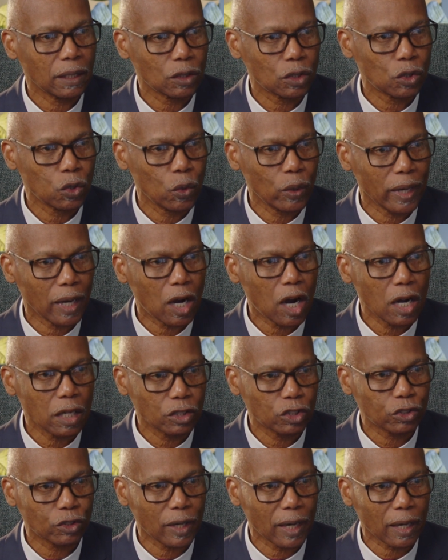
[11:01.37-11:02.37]
to a
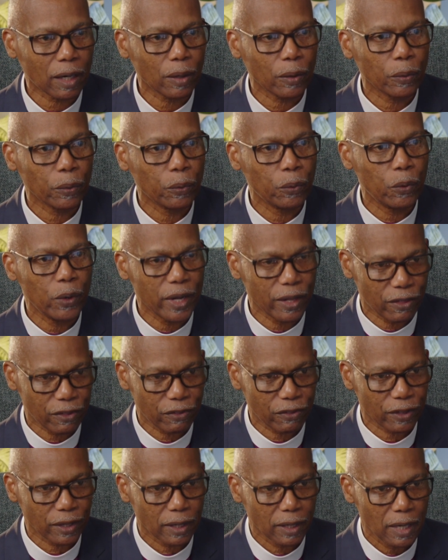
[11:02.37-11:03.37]
contract
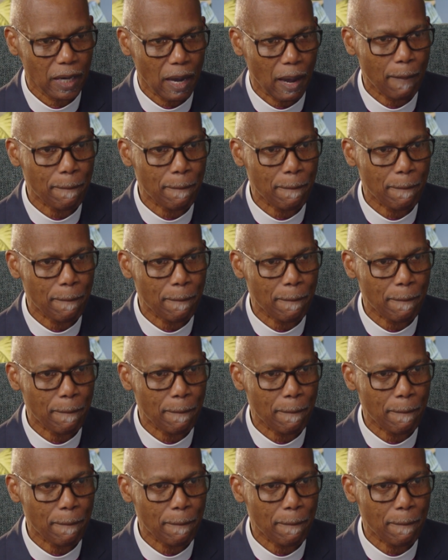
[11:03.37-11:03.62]
with a